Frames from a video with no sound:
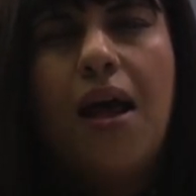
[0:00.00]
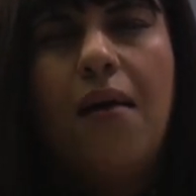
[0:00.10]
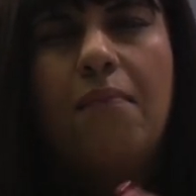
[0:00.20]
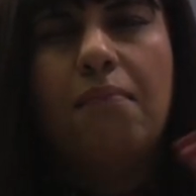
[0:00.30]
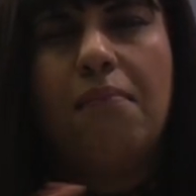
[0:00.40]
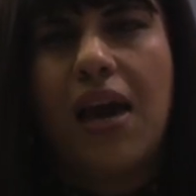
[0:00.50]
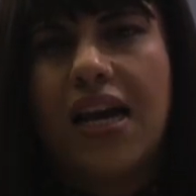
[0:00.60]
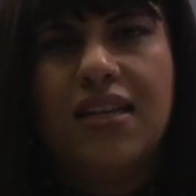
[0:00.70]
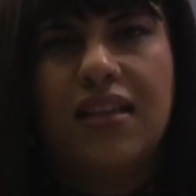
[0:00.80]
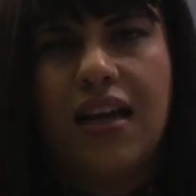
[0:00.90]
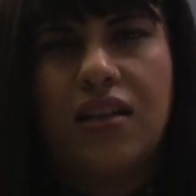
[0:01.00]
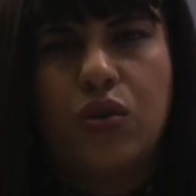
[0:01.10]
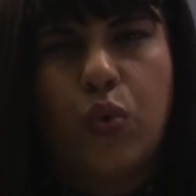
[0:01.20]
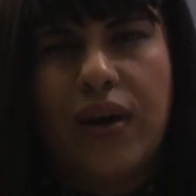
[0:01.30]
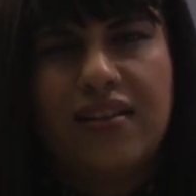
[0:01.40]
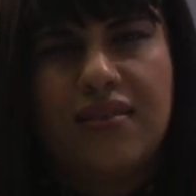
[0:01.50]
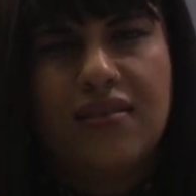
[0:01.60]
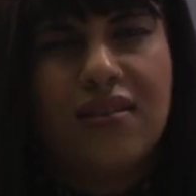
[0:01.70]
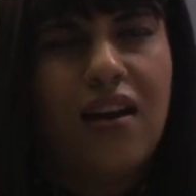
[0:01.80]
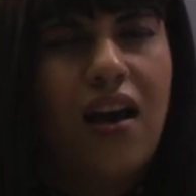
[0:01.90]
amazing
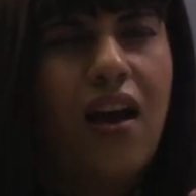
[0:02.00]
twist.